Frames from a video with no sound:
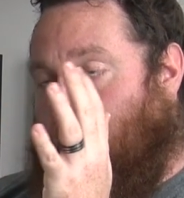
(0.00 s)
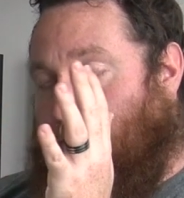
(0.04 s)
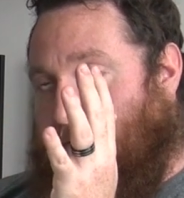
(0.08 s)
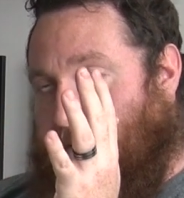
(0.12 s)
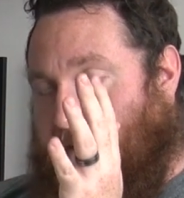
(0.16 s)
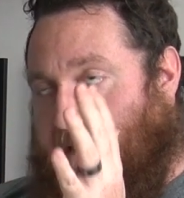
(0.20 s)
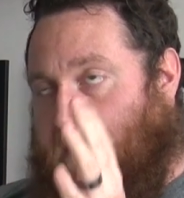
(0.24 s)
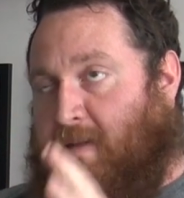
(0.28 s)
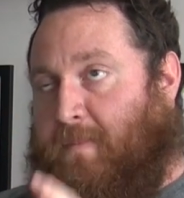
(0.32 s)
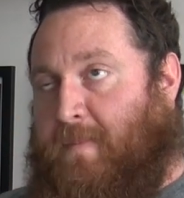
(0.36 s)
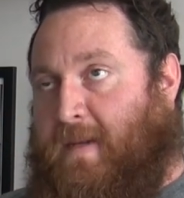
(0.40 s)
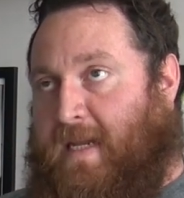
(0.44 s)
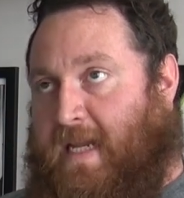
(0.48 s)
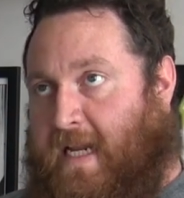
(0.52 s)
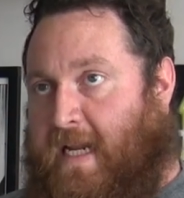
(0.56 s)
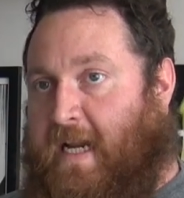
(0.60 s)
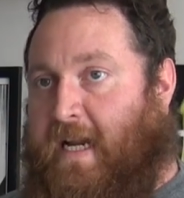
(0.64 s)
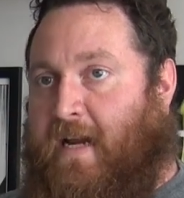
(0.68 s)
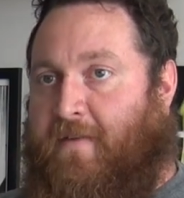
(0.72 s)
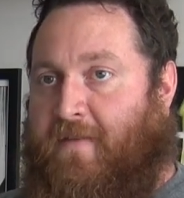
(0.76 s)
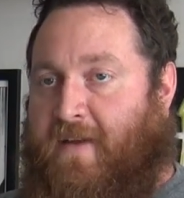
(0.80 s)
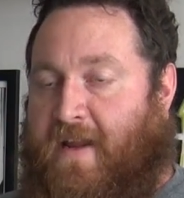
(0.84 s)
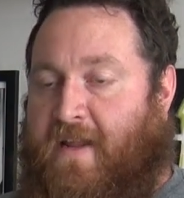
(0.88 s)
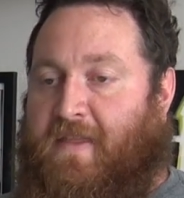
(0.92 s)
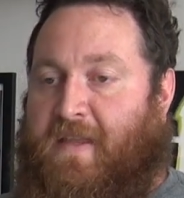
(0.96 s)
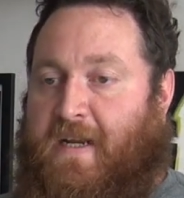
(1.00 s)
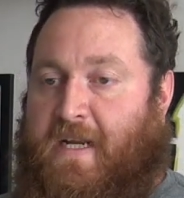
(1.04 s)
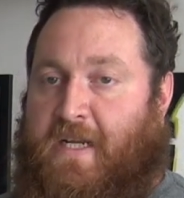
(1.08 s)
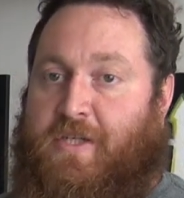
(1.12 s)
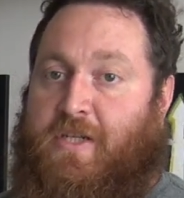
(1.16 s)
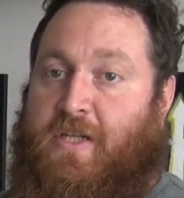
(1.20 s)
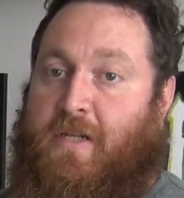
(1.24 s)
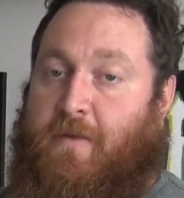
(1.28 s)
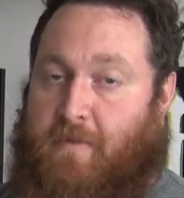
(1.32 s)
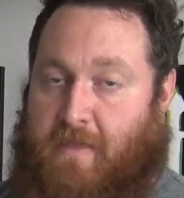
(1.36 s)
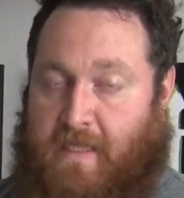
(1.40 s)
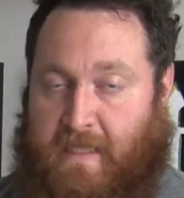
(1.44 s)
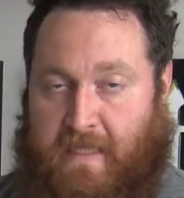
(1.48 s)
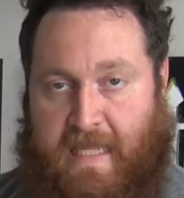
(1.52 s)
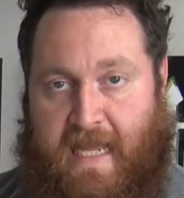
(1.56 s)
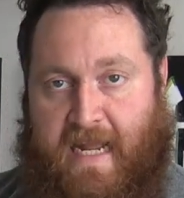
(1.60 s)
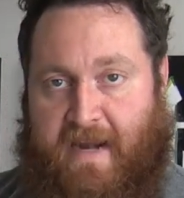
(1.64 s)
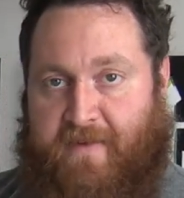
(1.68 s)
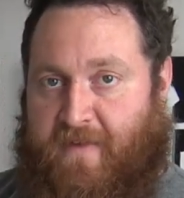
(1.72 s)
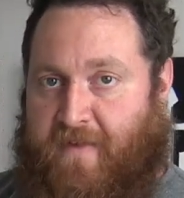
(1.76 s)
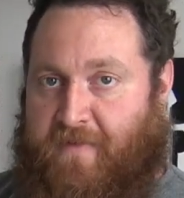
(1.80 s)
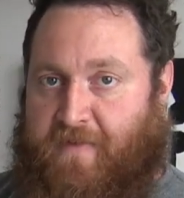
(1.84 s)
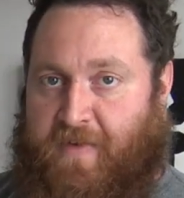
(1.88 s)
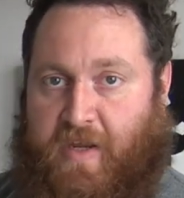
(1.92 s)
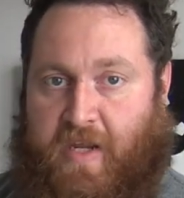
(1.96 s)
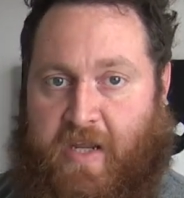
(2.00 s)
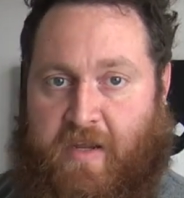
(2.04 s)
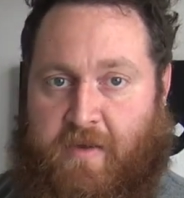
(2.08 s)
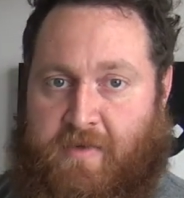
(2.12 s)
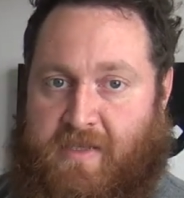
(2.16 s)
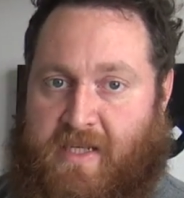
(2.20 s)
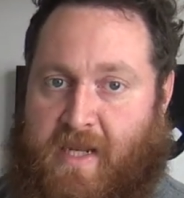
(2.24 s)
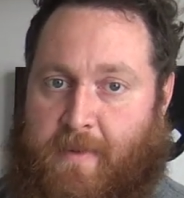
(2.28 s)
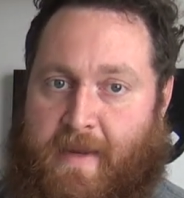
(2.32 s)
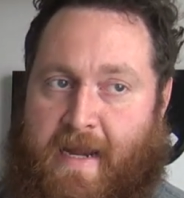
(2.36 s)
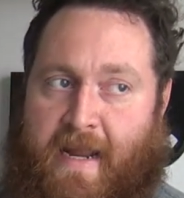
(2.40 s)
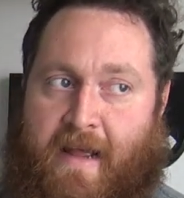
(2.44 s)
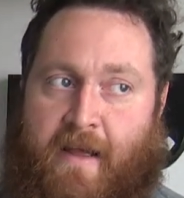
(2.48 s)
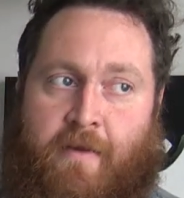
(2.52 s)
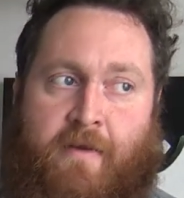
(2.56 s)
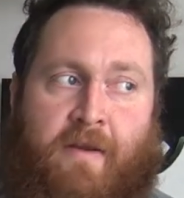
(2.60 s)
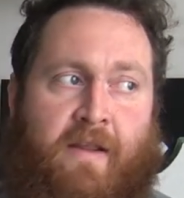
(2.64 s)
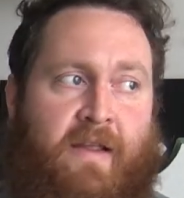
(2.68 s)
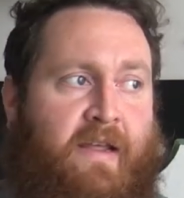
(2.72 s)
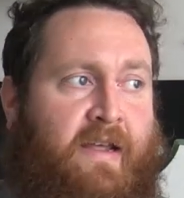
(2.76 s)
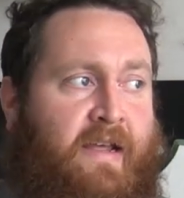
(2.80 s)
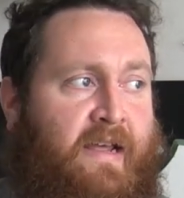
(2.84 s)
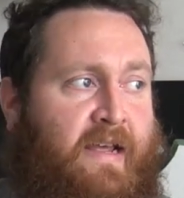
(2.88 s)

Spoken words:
At the beginning of 8th edition, there was a lot of FAQs coming out.